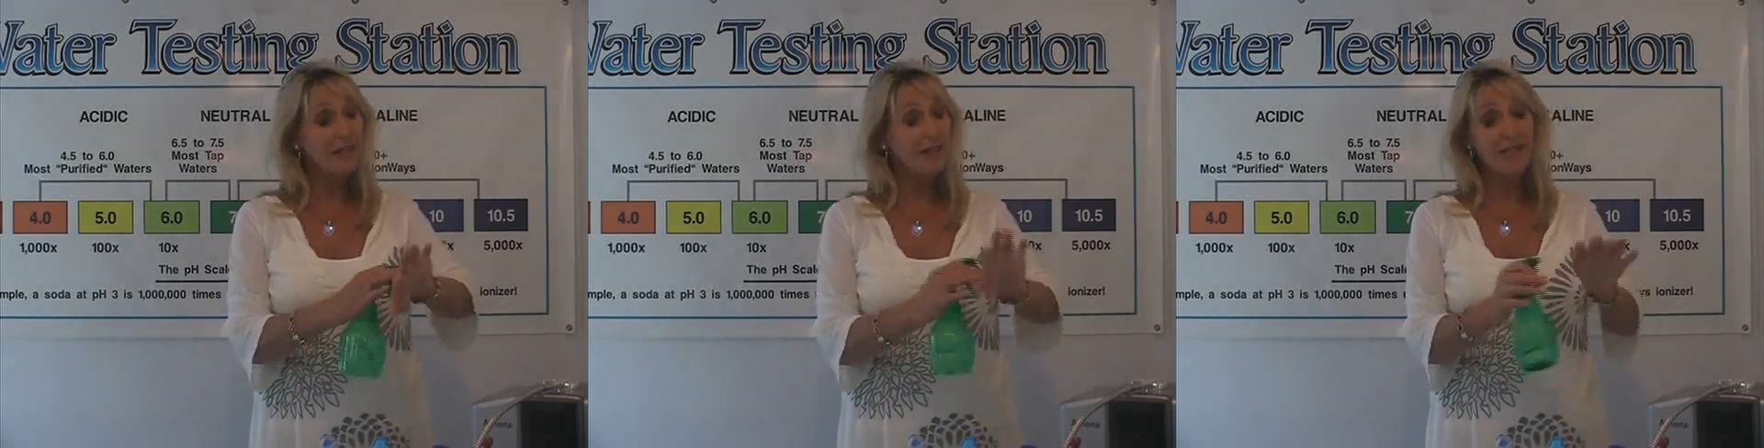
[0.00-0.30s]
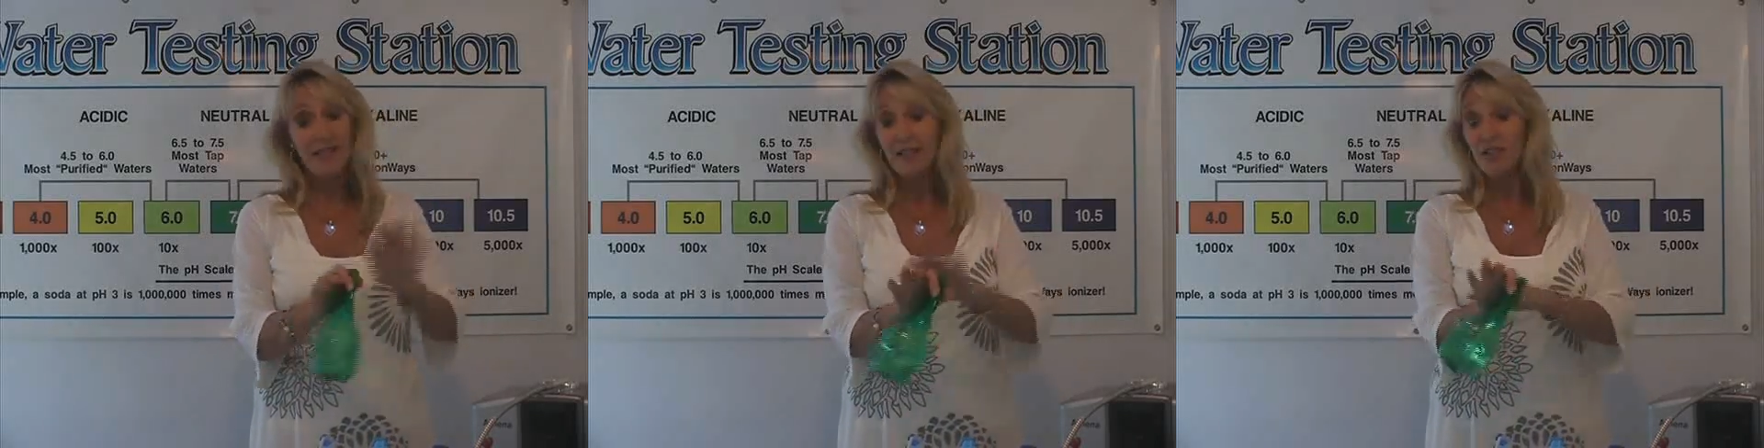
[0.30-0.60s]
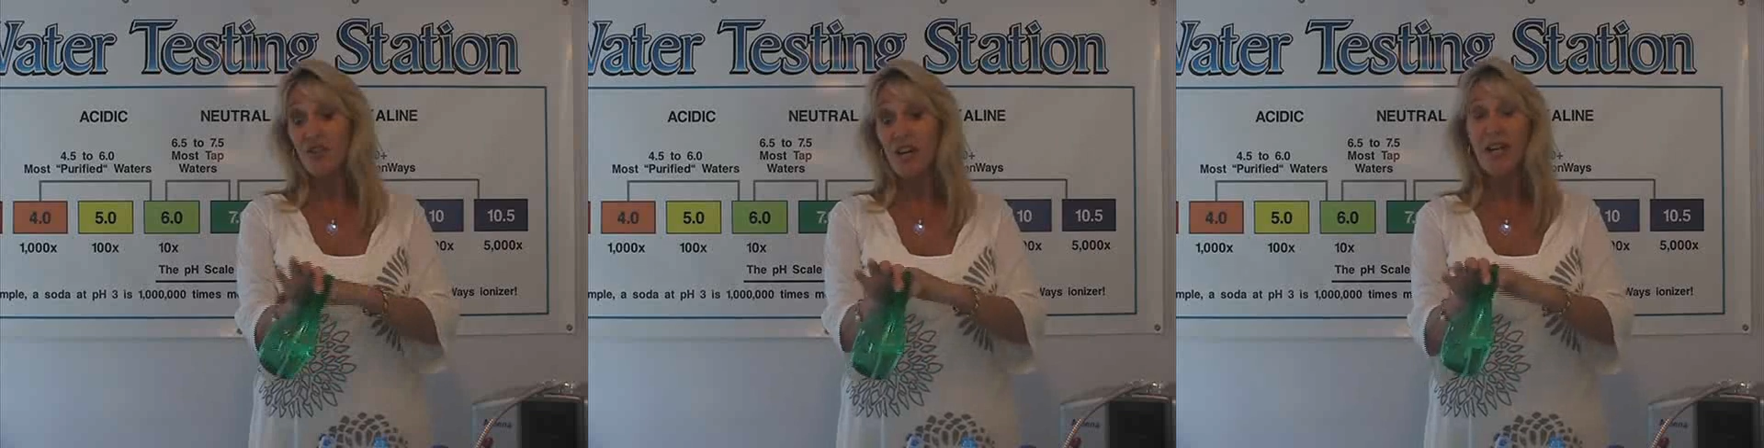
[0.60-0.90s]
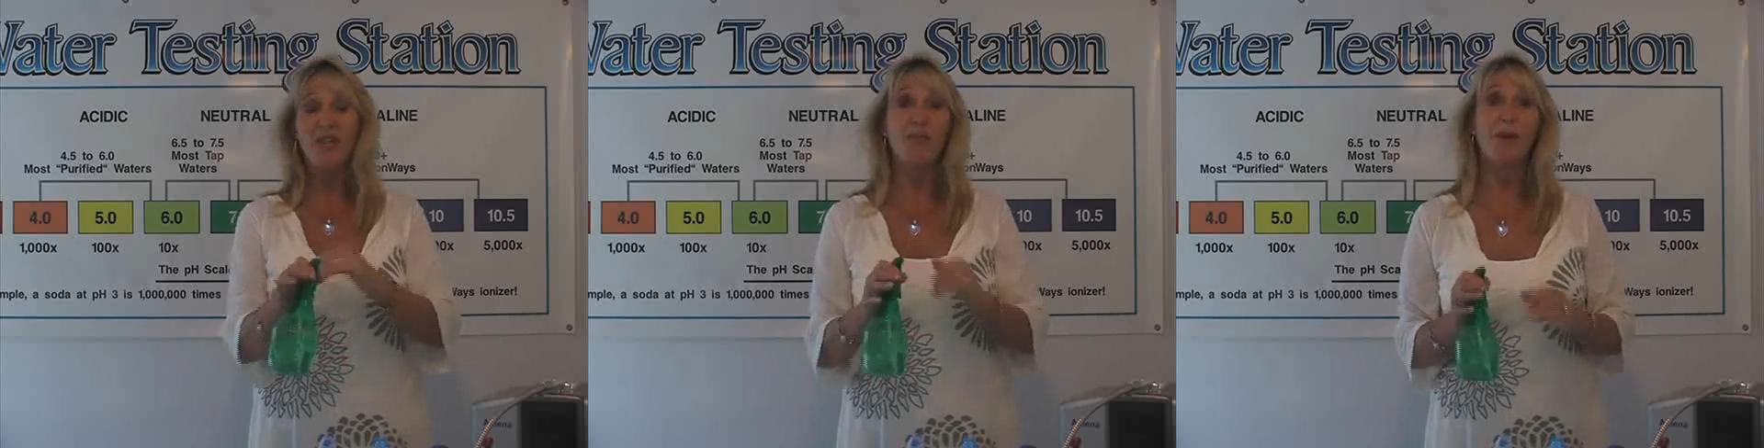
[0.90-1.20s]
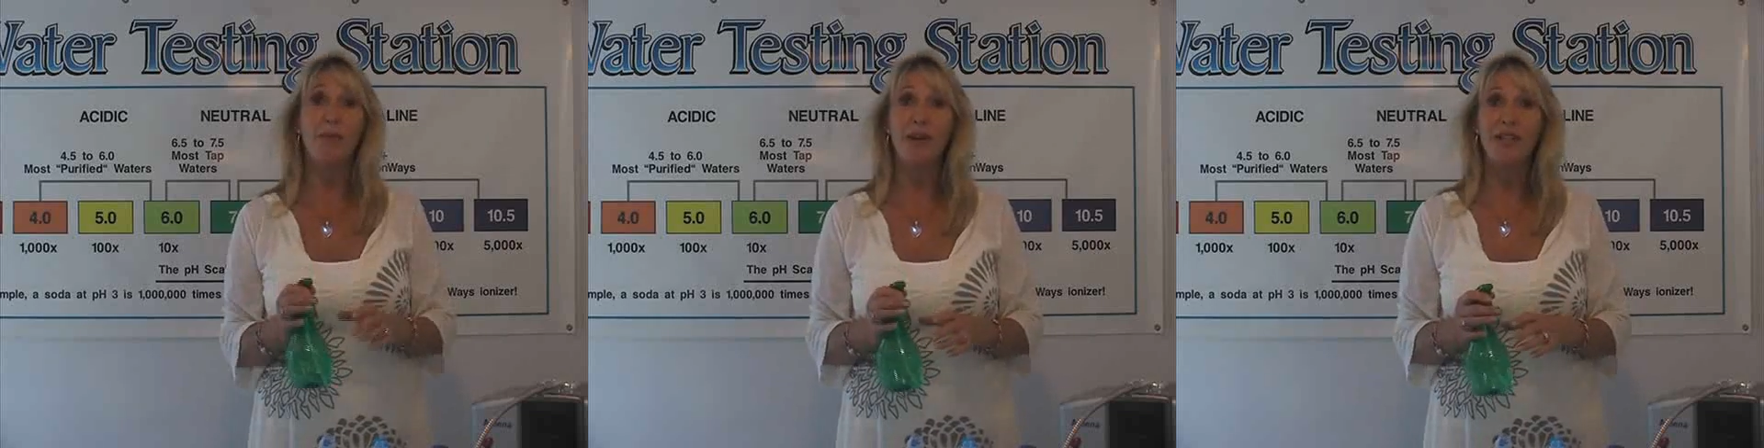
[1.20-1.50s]
to see a change on
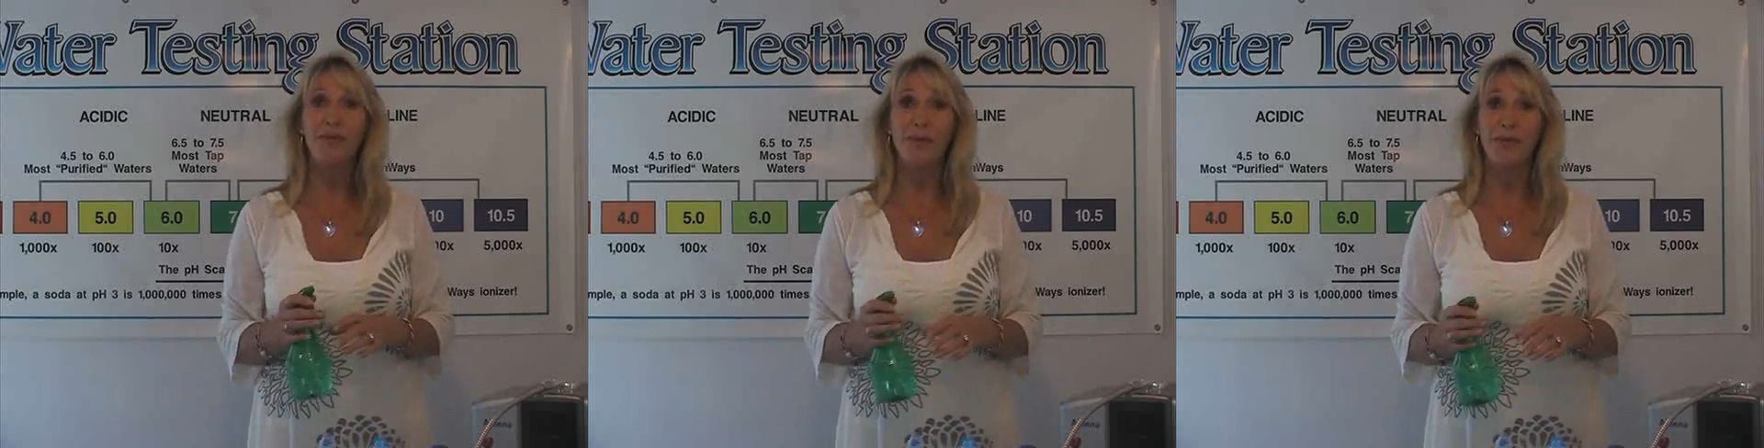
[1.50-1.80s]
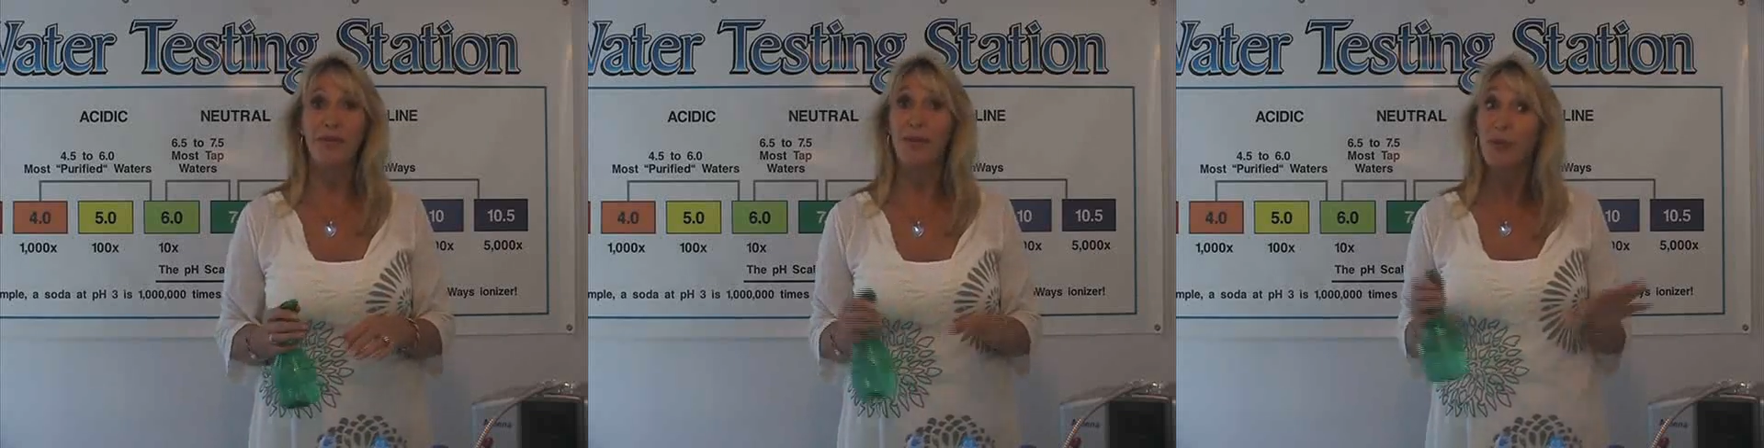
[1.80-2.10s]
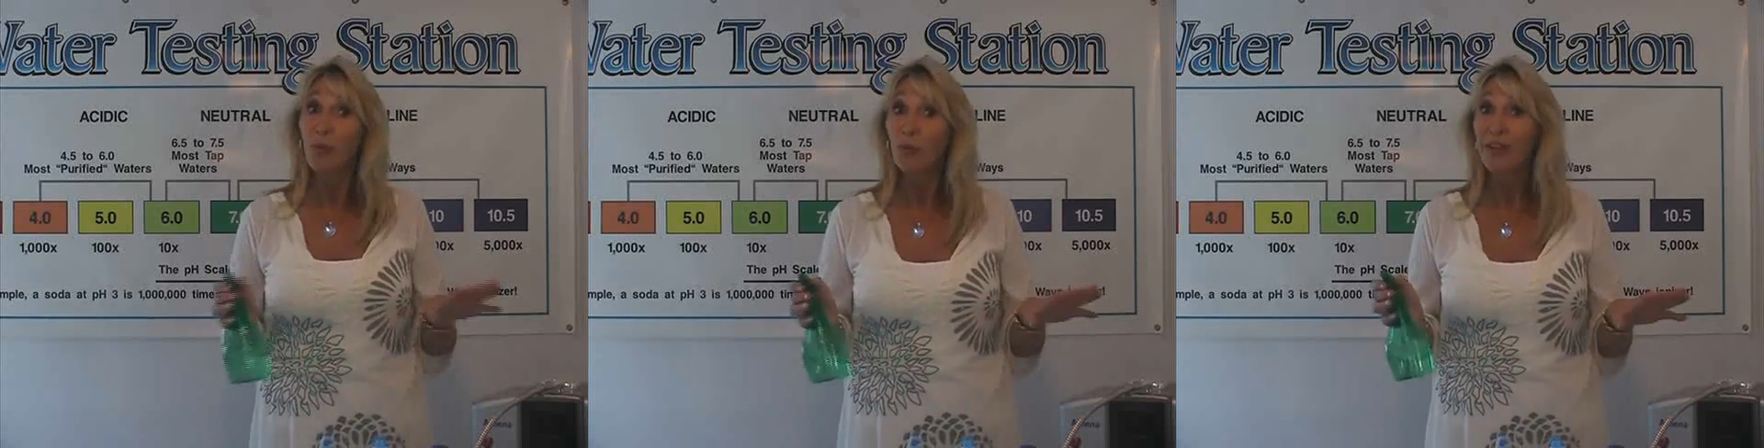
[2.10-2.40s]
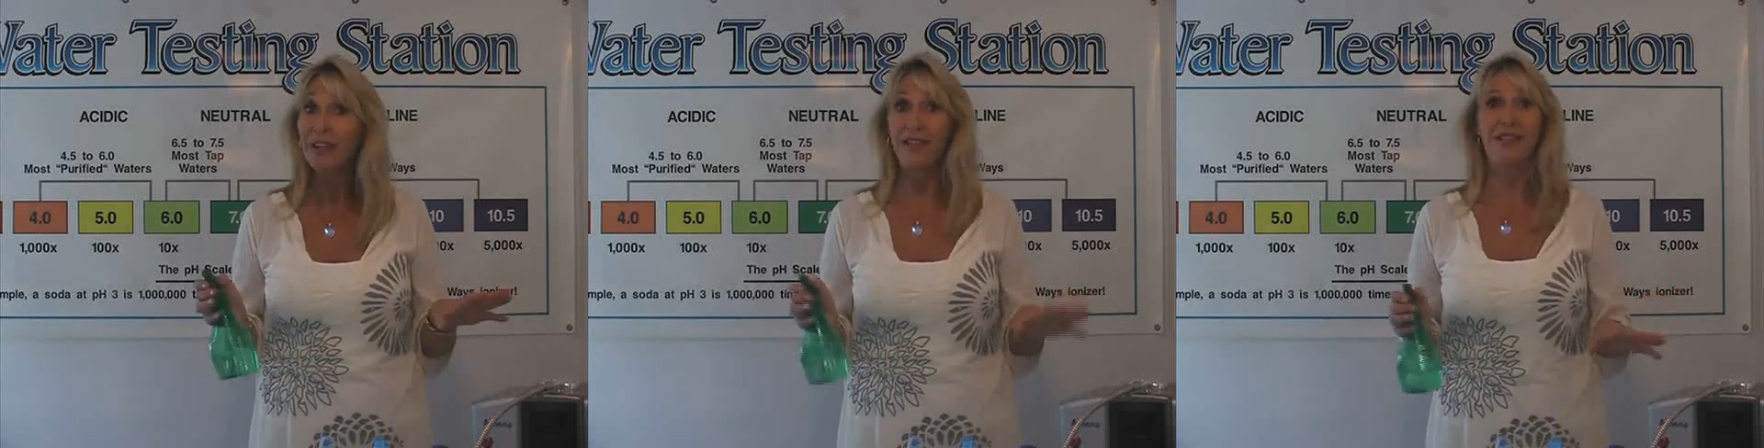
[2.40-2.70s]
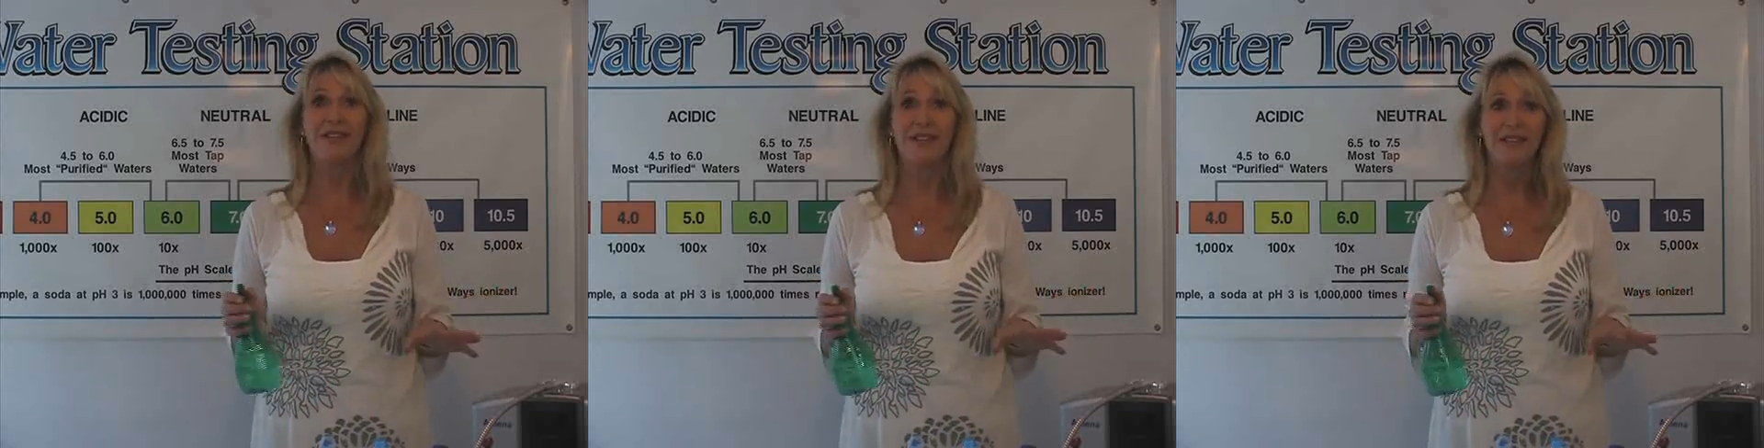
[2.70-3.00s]
my brown spots, so I got really
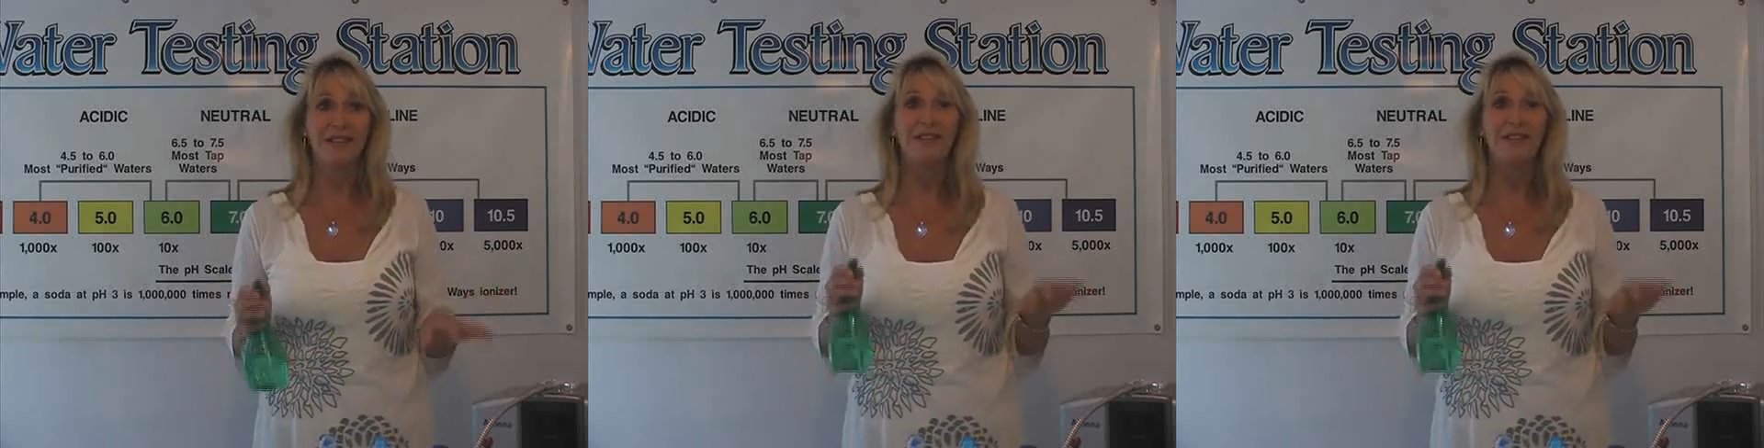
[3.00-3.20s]
excited,